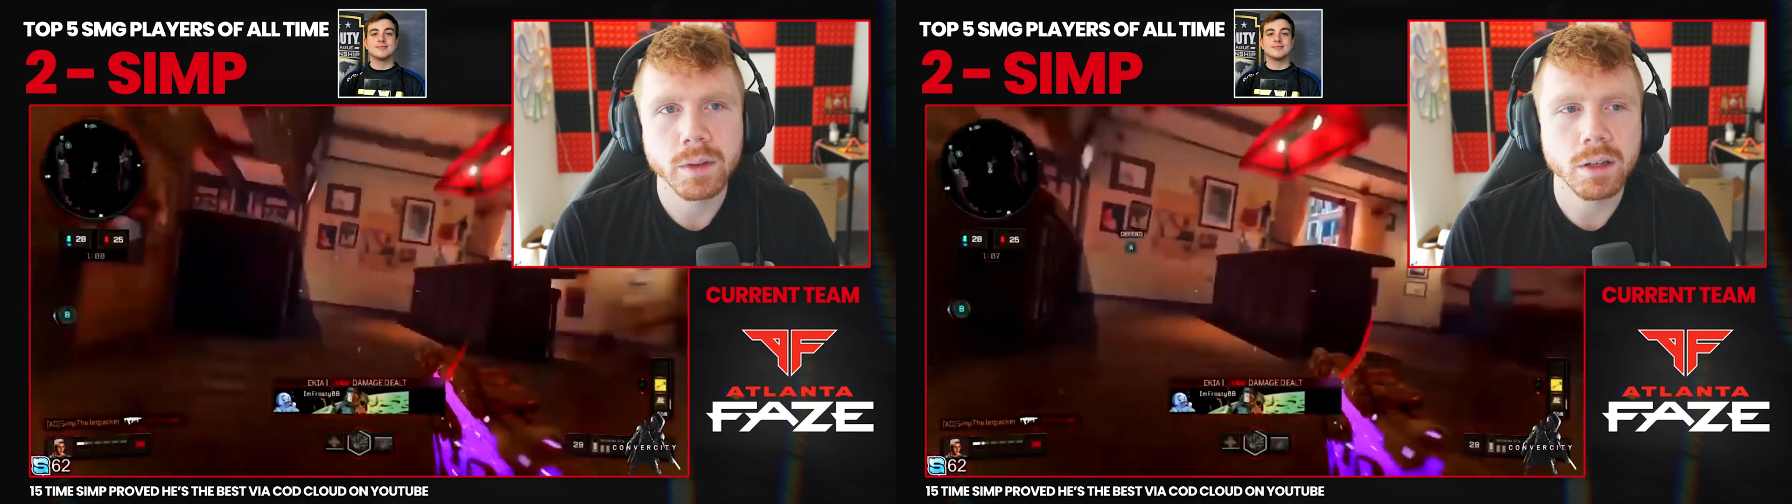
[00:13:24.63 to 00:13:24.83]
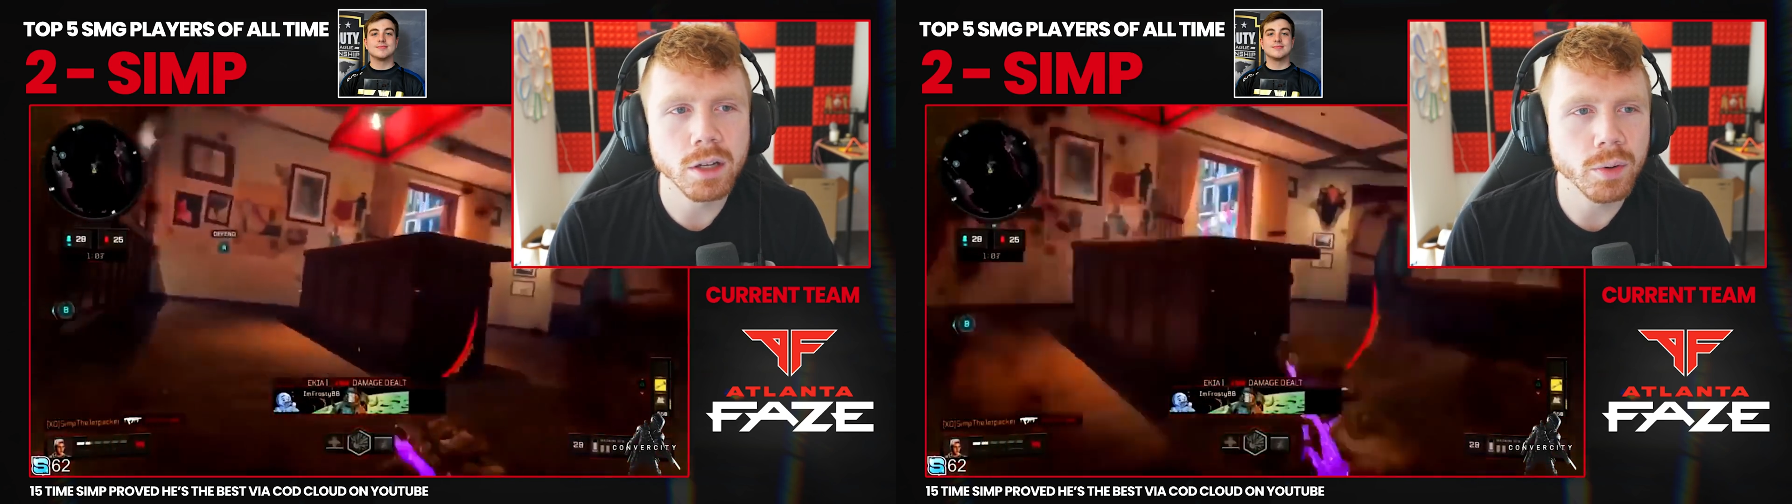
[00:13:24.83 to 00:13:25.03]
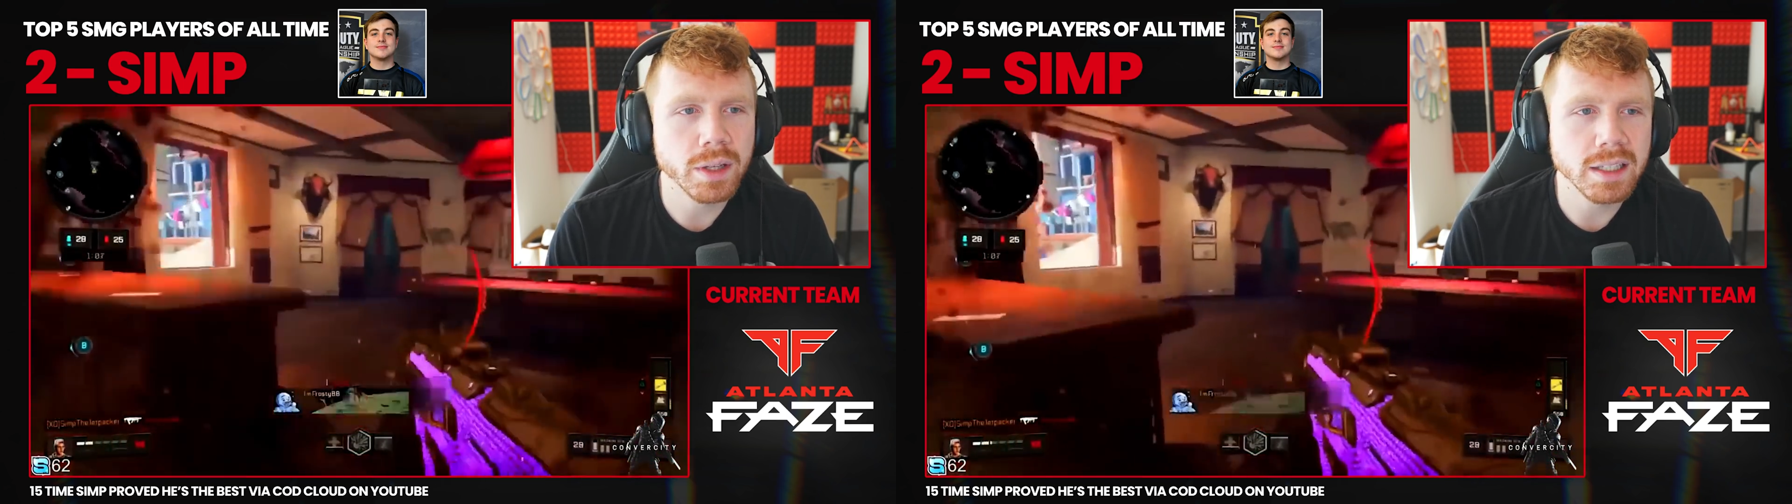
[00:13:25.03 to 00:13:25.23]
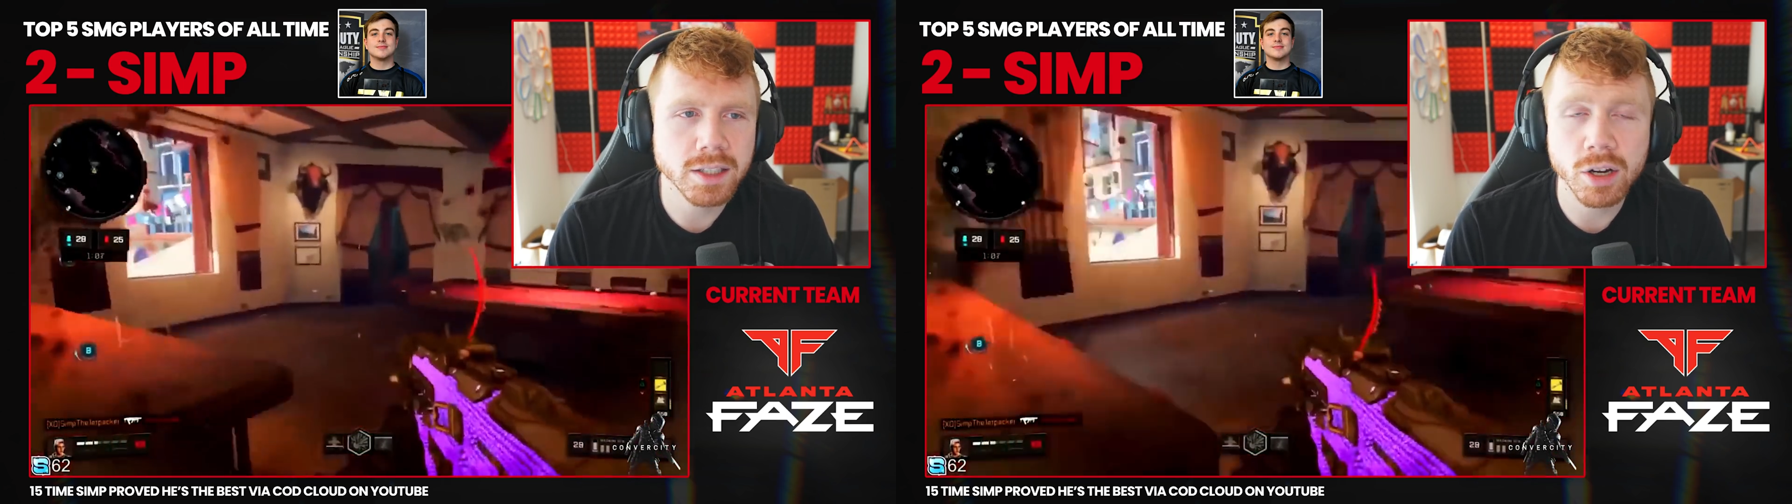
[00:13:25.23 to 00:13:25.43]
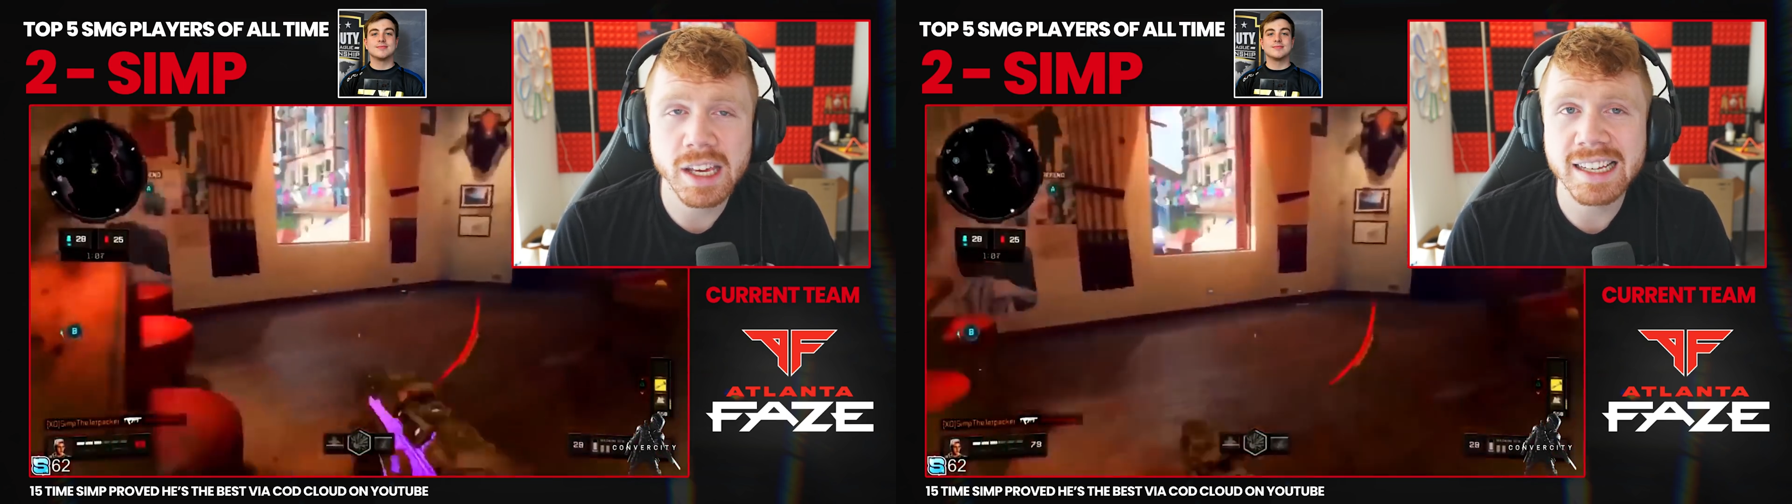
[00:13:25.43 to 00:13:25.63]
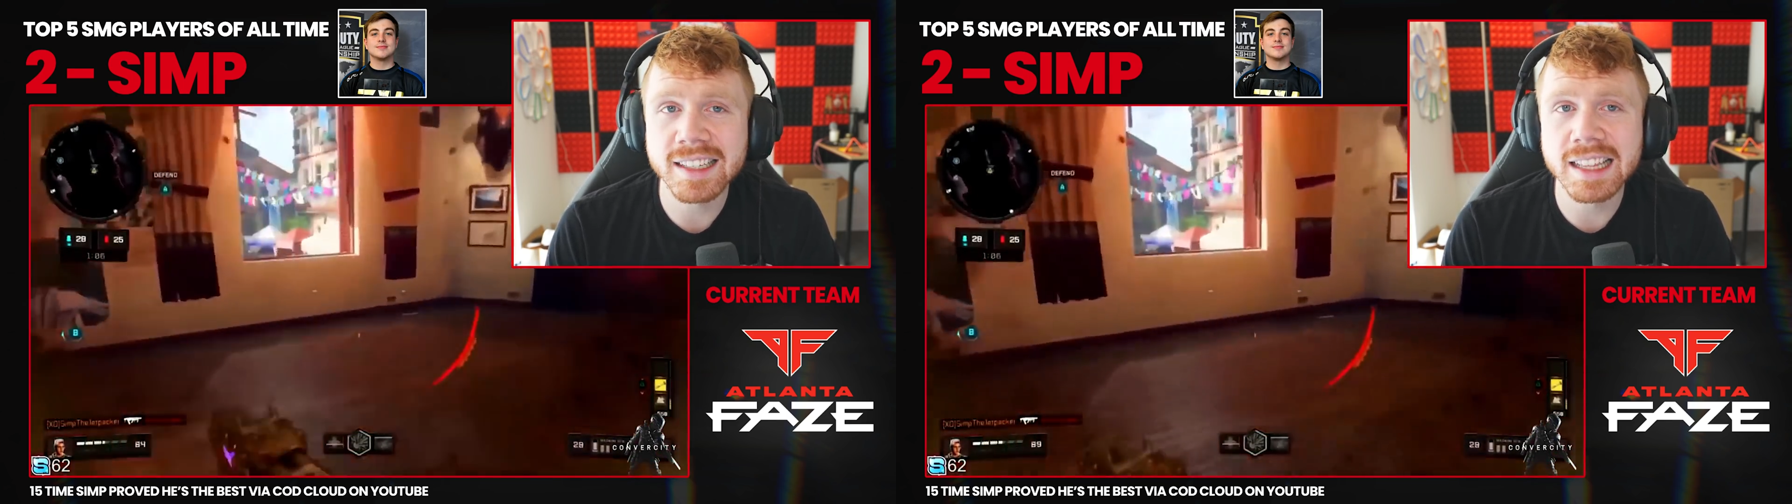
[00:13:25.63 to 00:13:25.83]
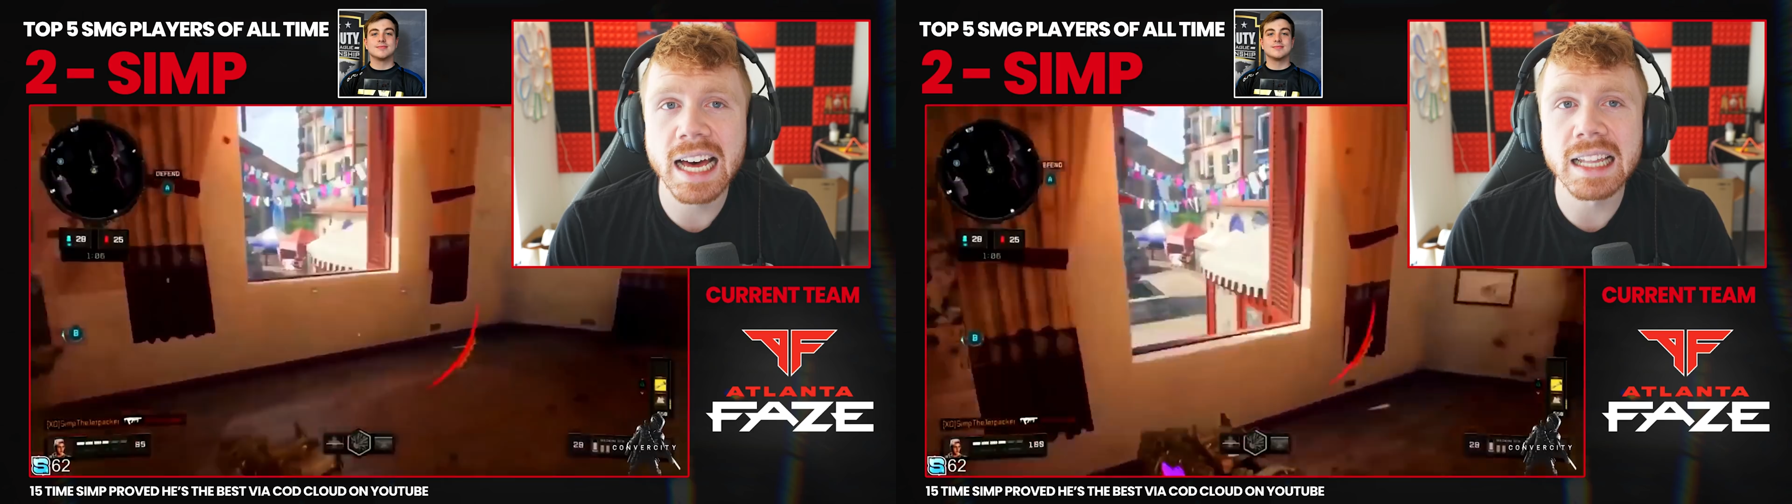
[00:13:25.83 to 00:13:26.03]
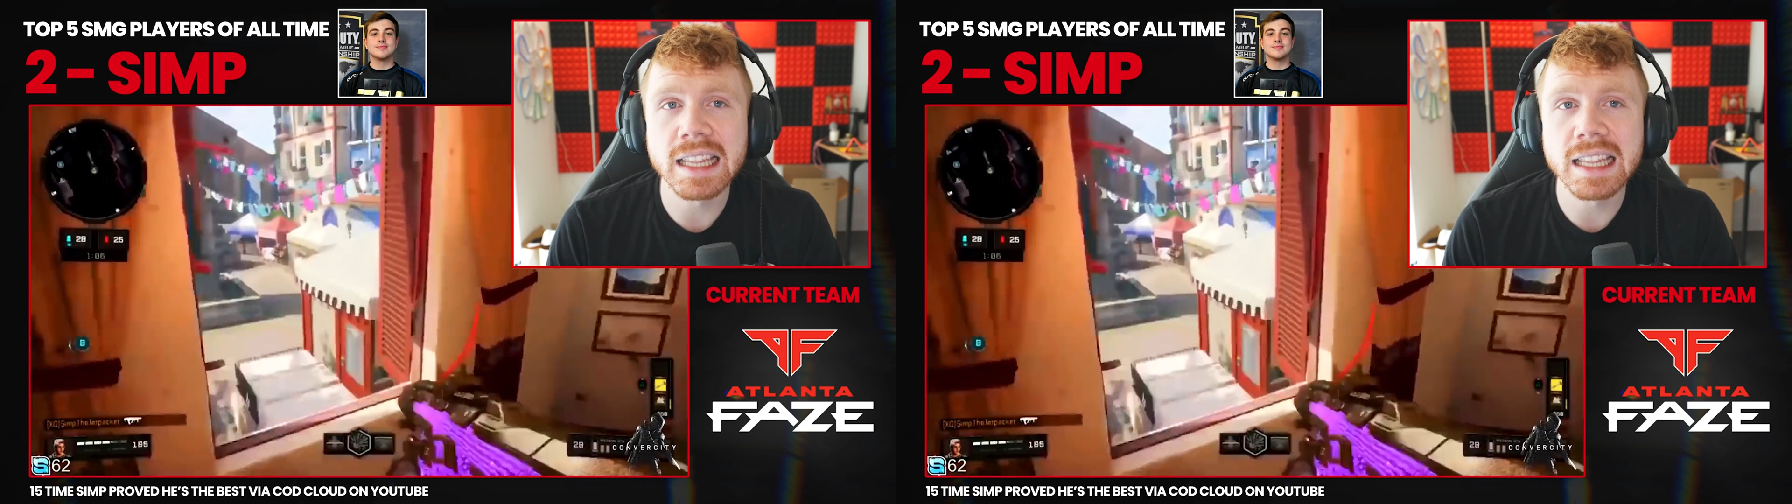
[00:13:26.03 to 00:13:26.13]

You know, he's young. He has a lot